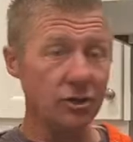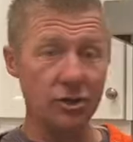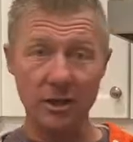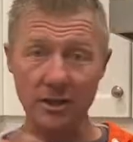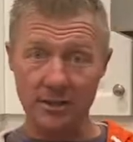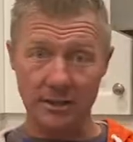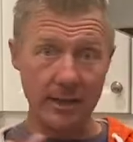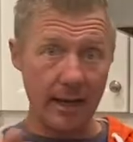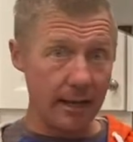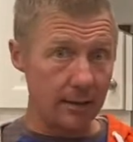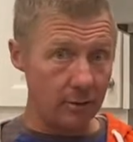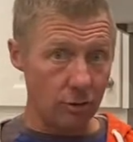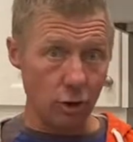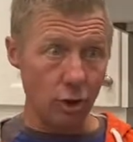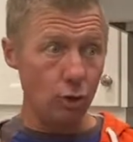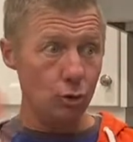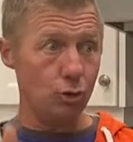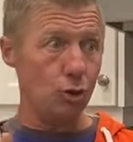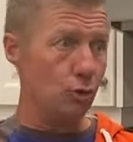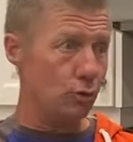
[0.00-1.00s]
she said,
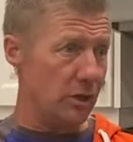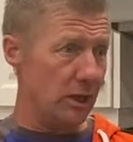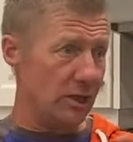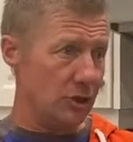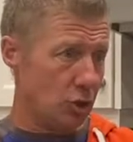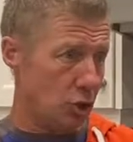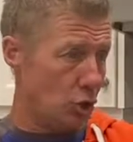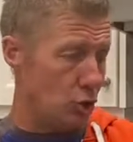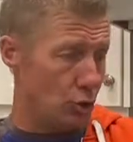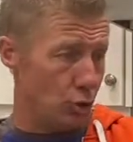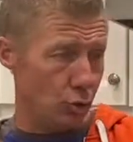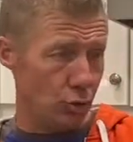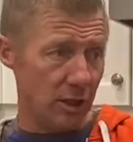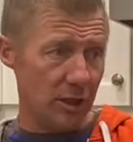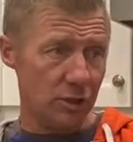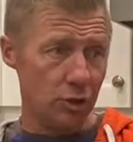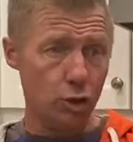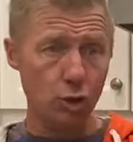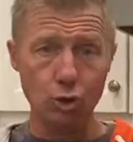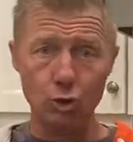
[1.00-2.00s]
"You do this, you do
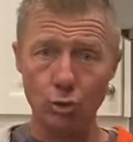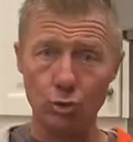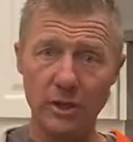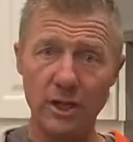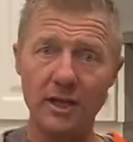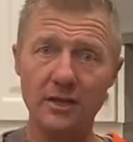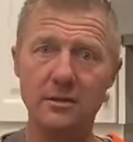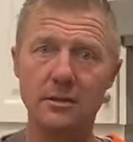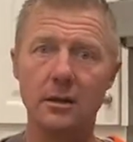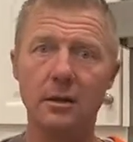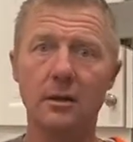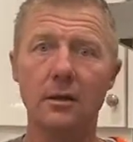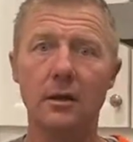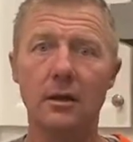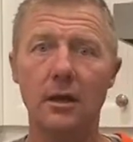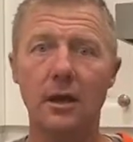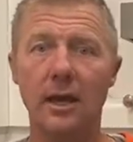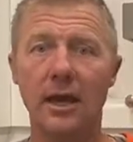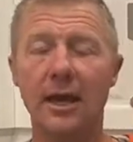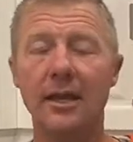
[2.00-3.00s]
this, you do this."
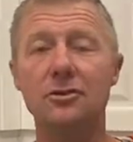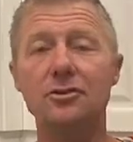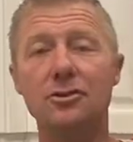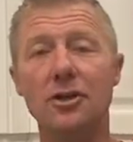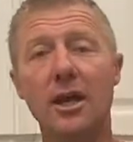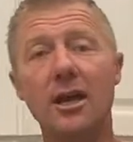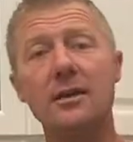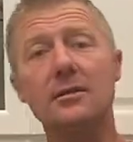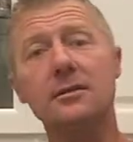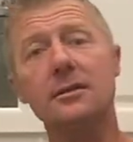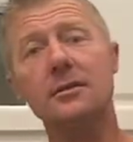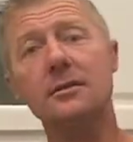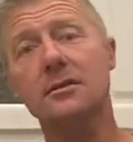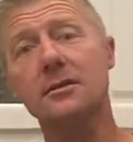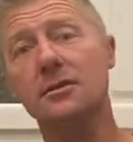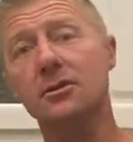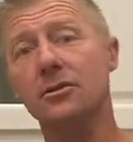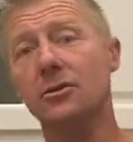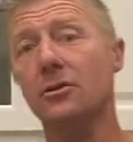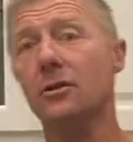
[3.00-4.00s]
And Jason
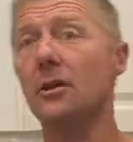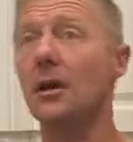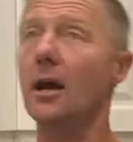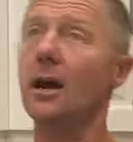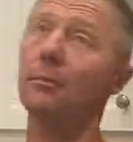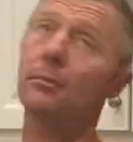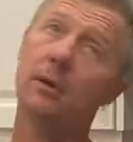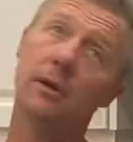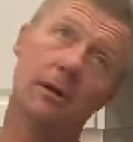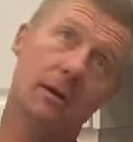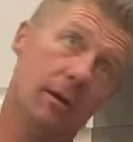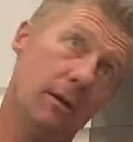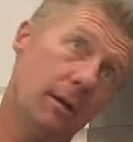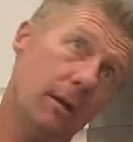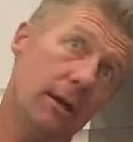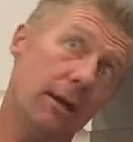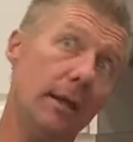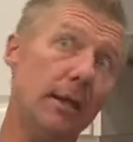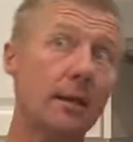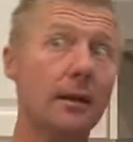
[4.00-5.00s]
stood up,
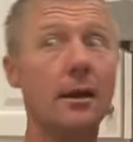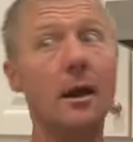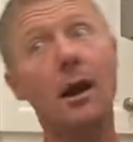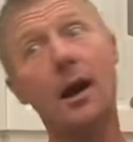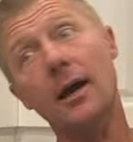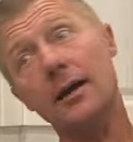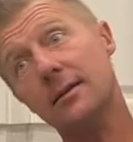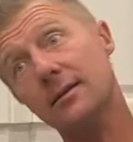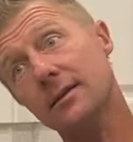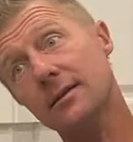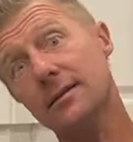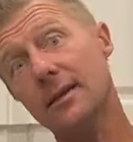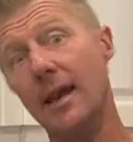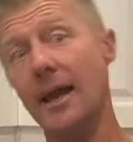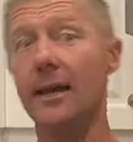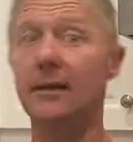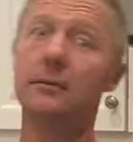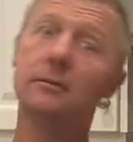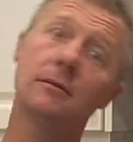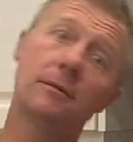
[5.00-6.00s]
he cocked his
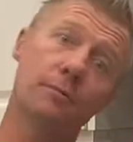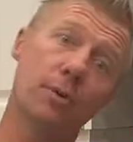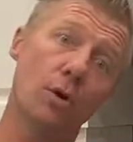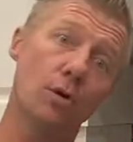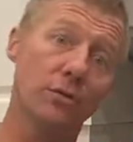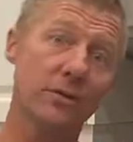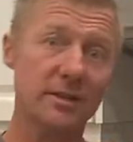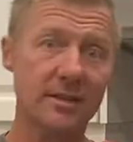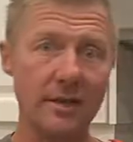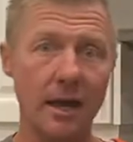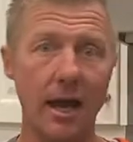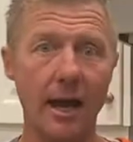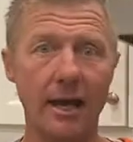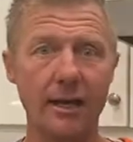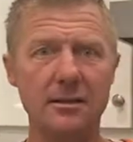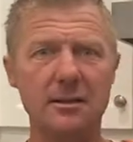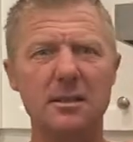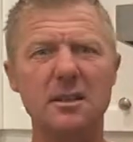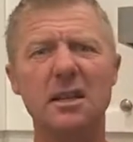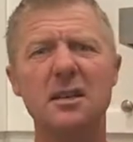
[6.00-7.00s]
head to both
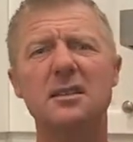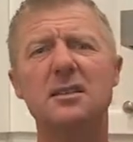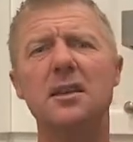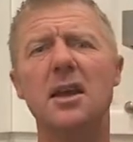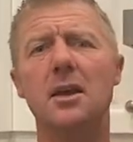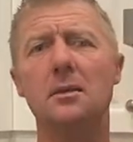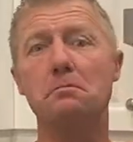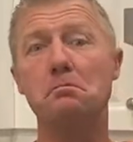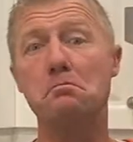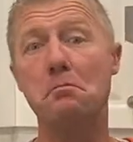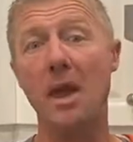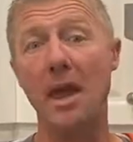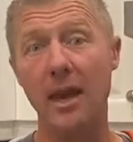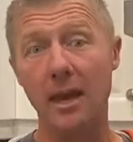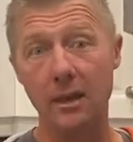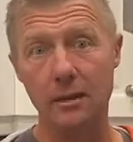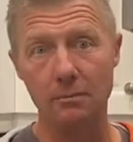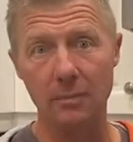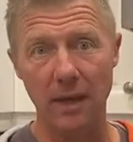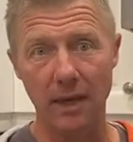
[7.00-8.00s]
sides, and he said,
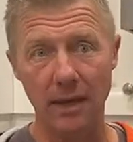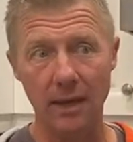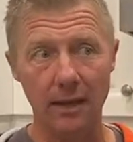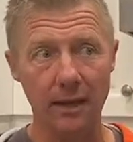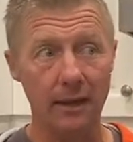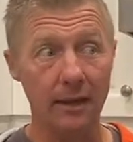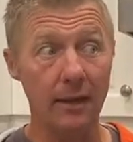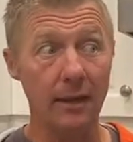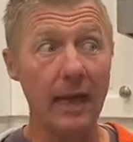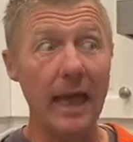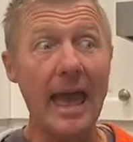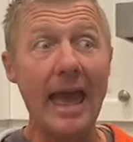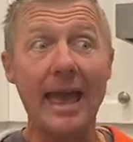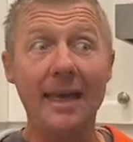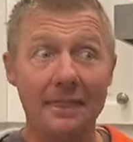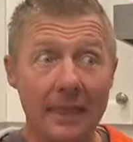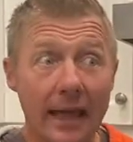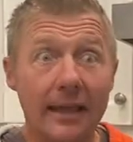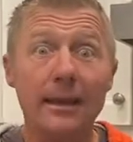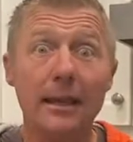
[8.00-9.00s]
"Make me."
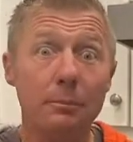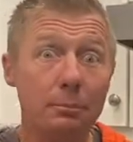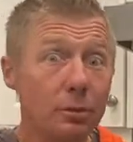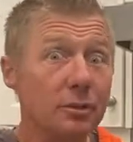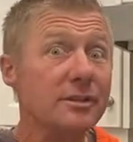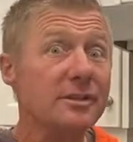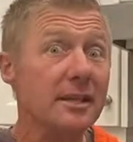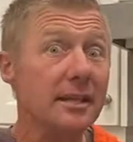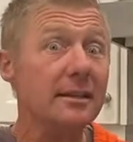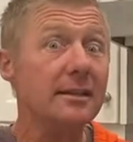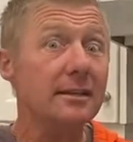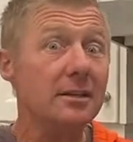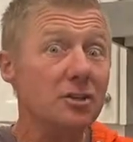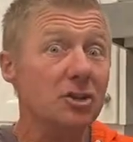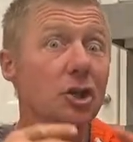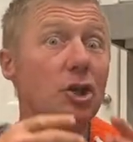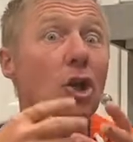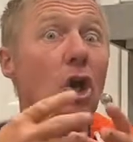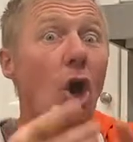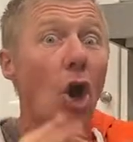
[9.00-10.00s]
And then he proceeded
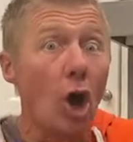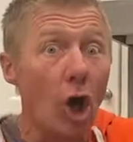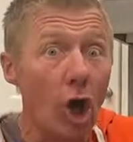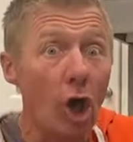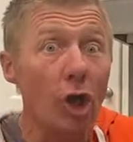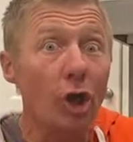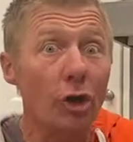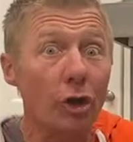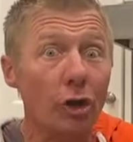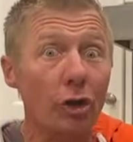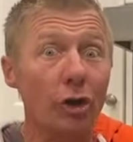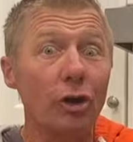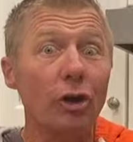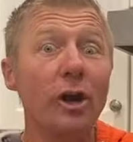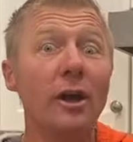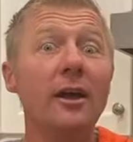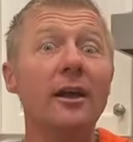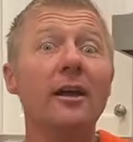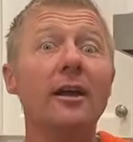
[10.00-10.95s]
to call her